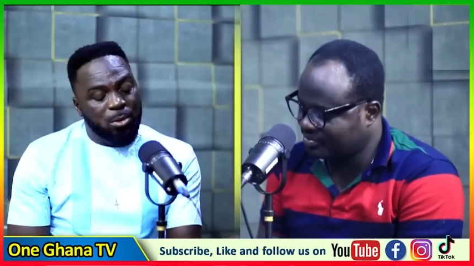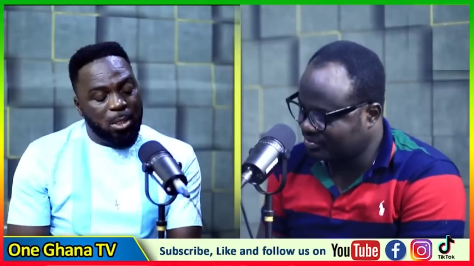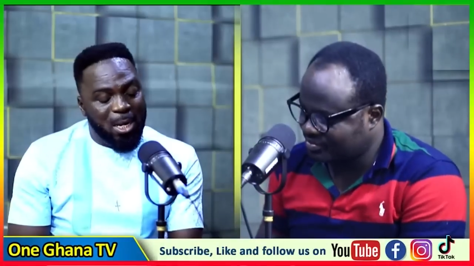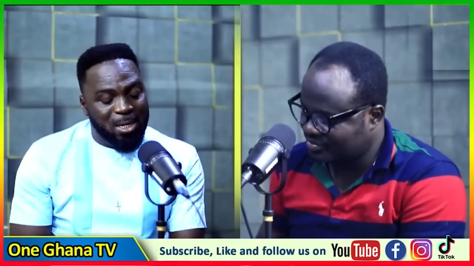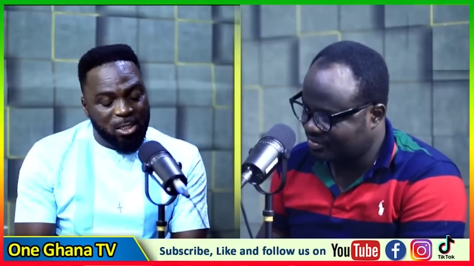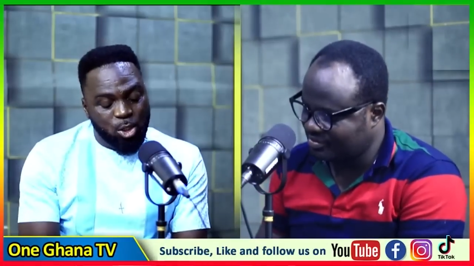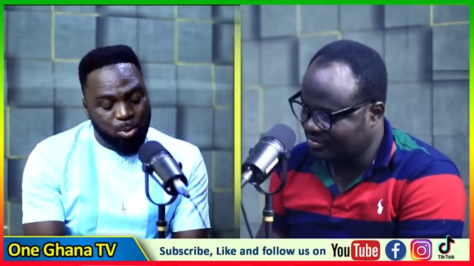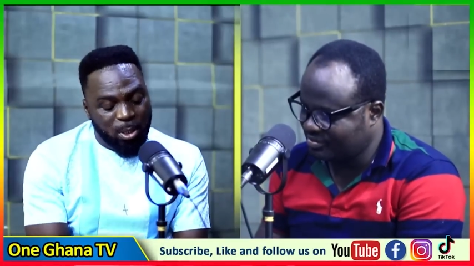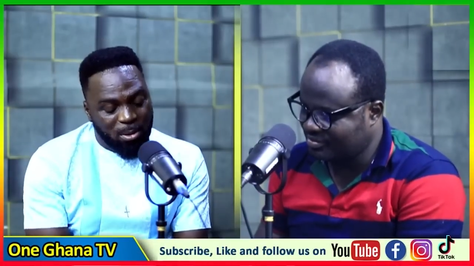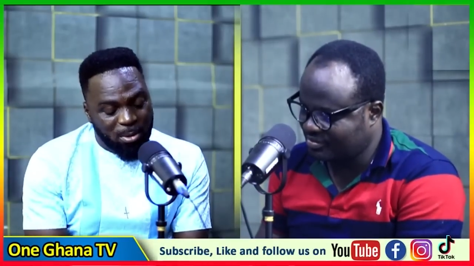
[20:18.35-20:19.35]
Speaker 1: honestly
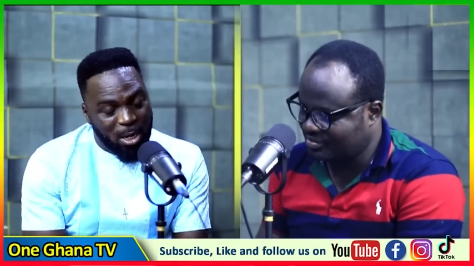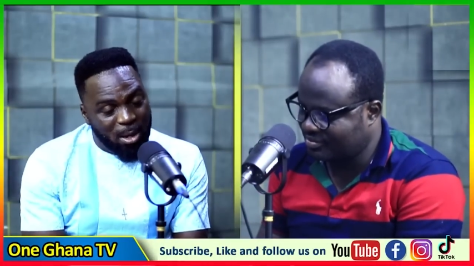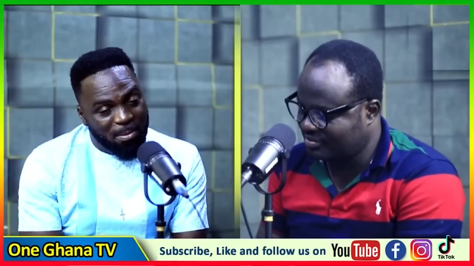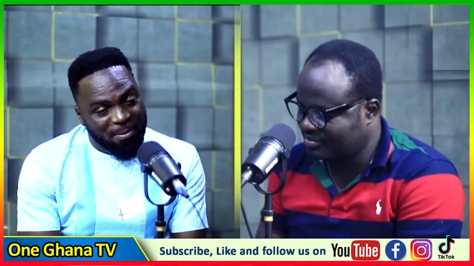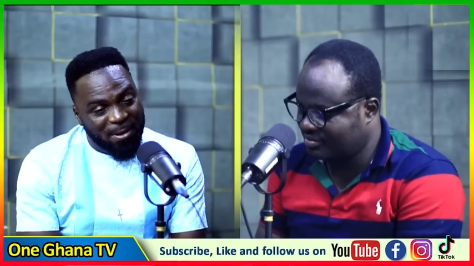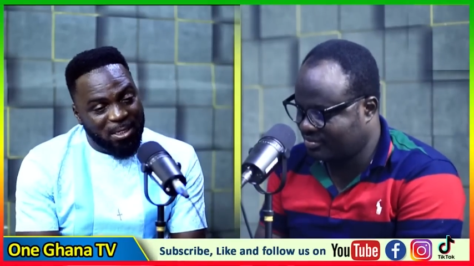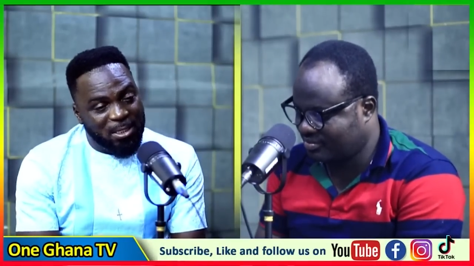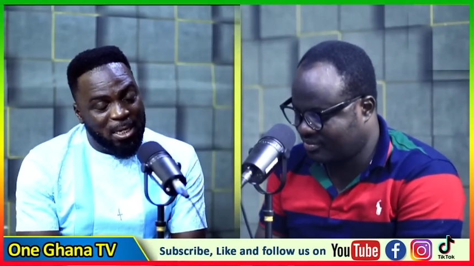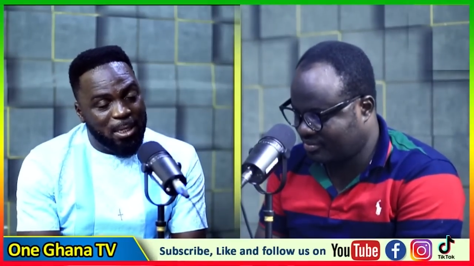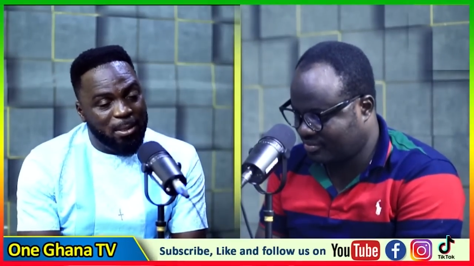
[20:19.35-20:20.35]
speaking me fa no
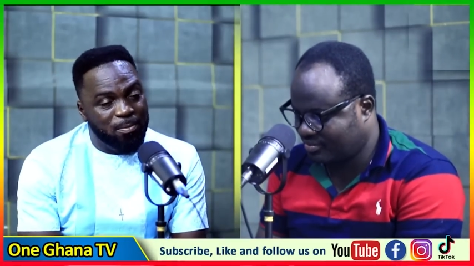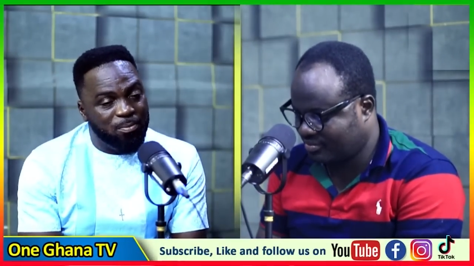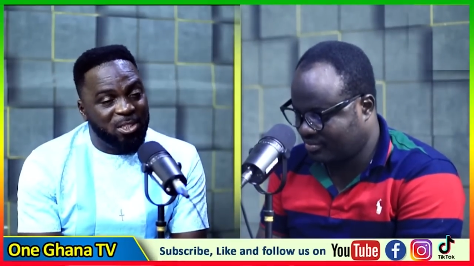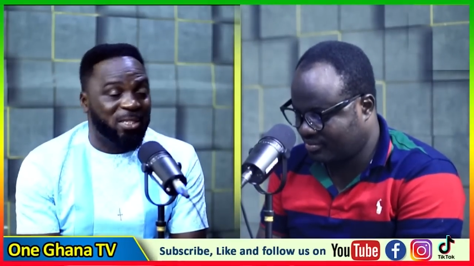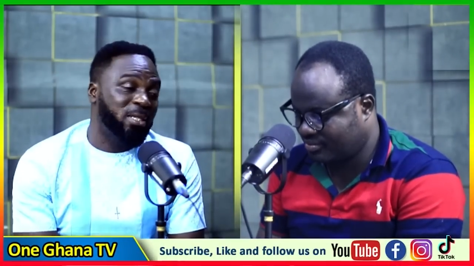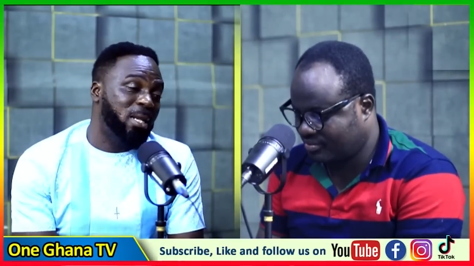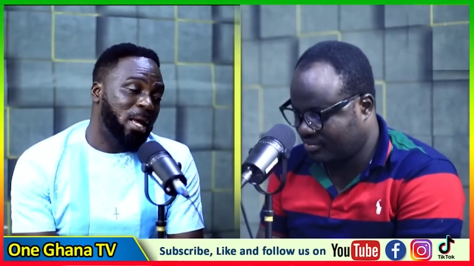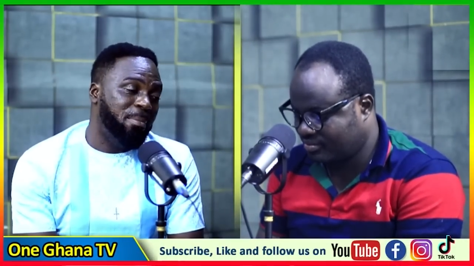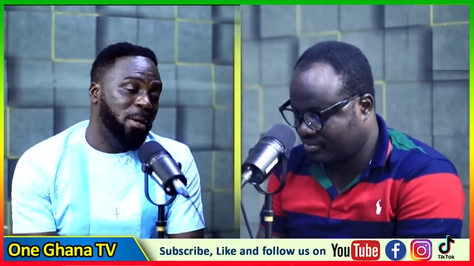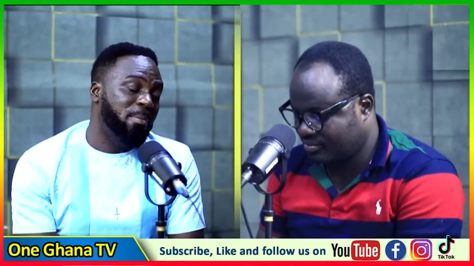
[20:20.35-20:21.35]
se still
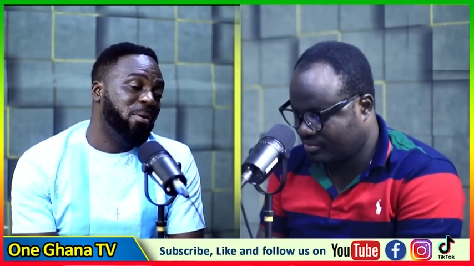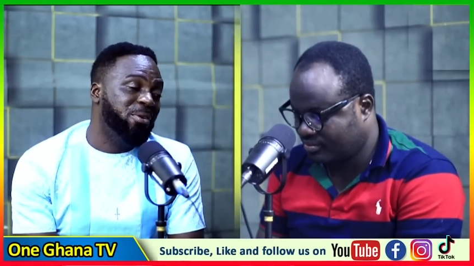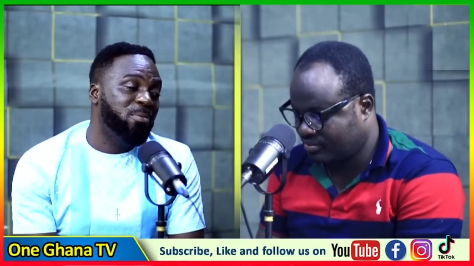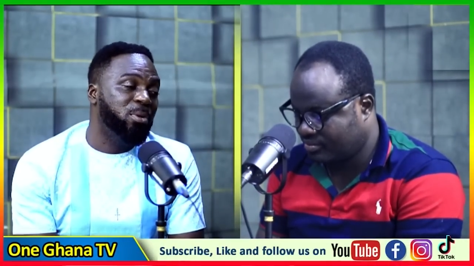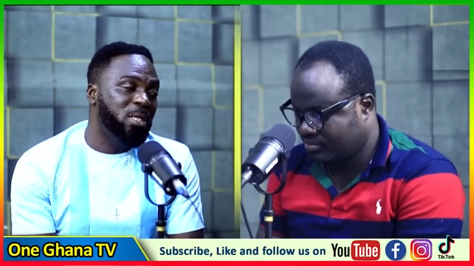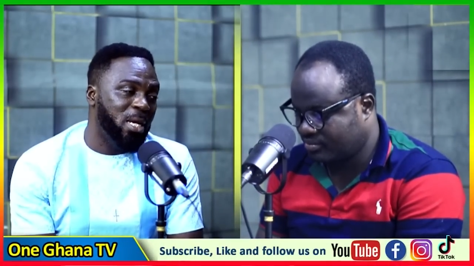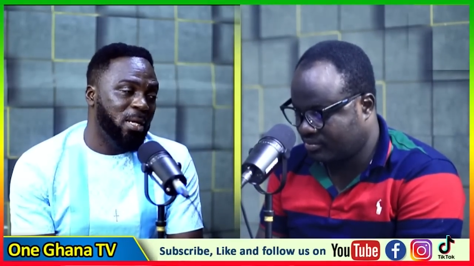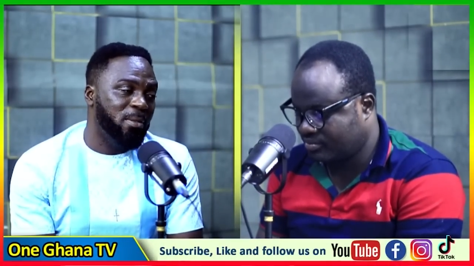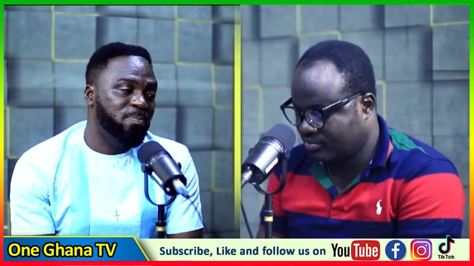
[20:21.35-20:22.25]
me ma dwunmu de